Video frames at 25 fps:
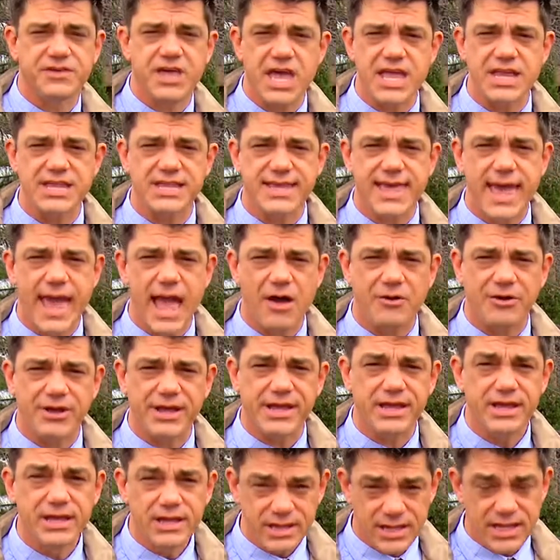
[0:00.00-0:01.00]
of Kenton
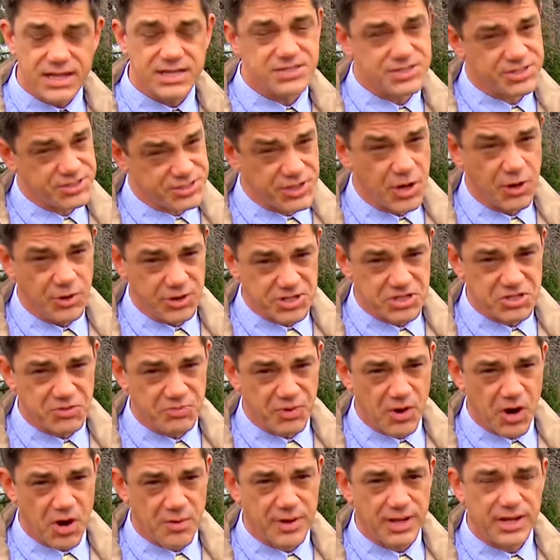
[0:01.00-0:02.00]
County, that's the zoning
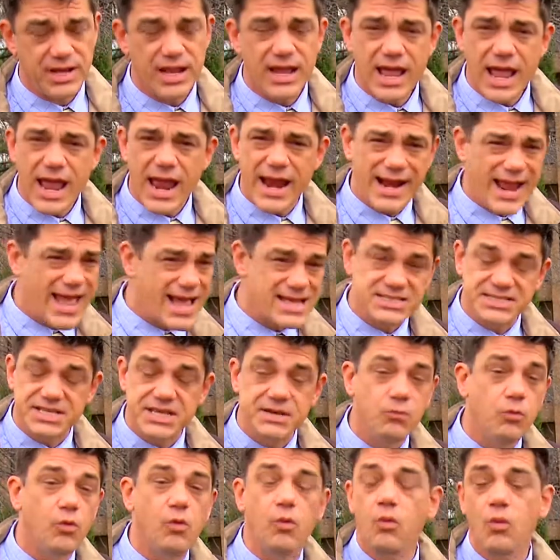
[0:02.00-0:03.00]
department, and asked
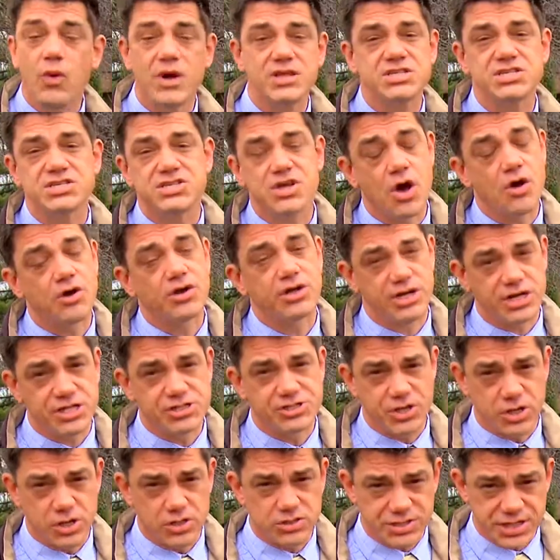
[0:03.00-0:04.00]
them, what does Coconut
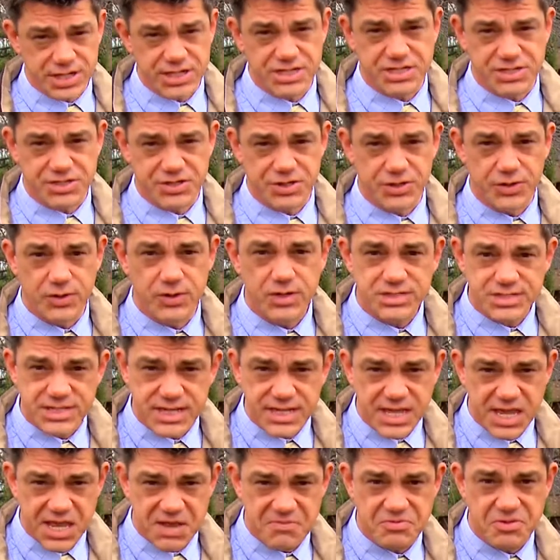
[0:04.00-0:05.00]
Joe's need to do to
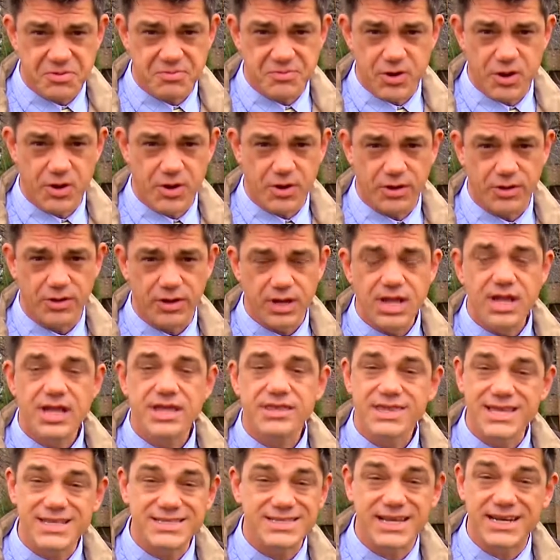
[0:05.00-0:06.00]
keep the mural?
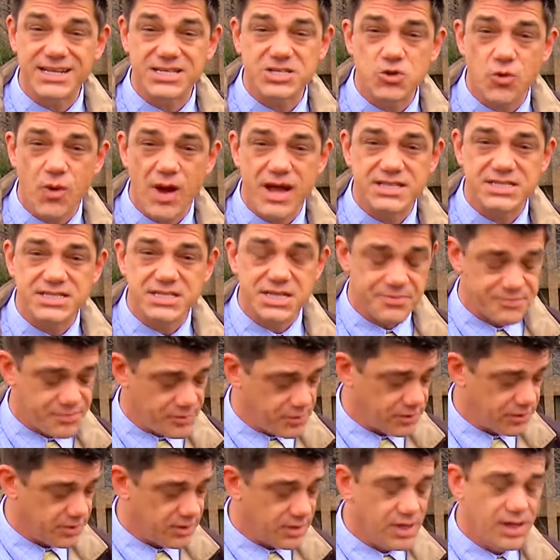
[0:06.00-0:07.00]
They said it's quite
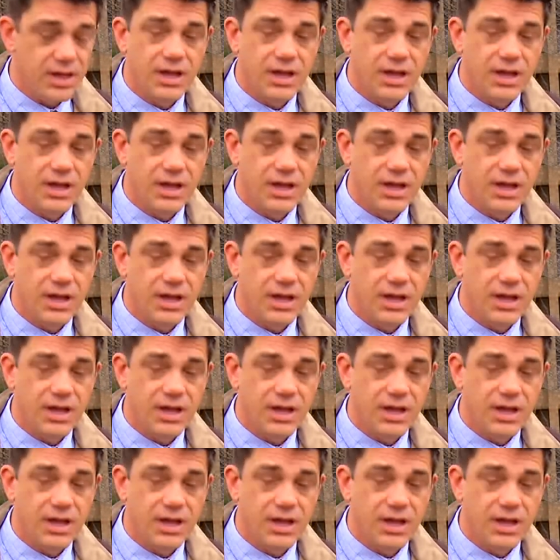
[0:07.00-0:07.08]
simple.